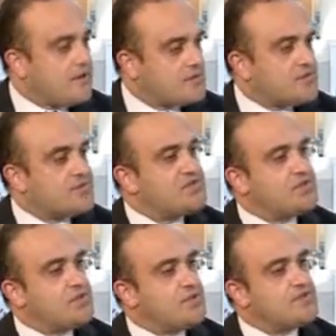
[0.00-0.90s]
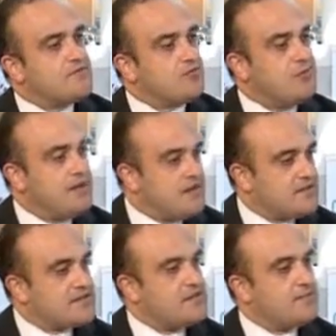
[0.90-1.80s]
countries which would be
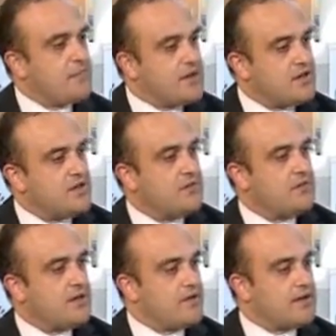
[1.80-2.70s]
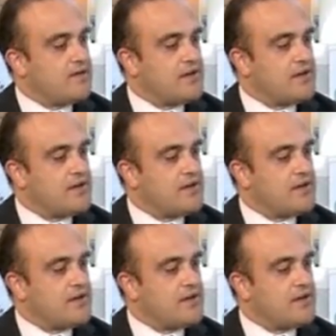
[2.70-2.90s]
hit by the euro area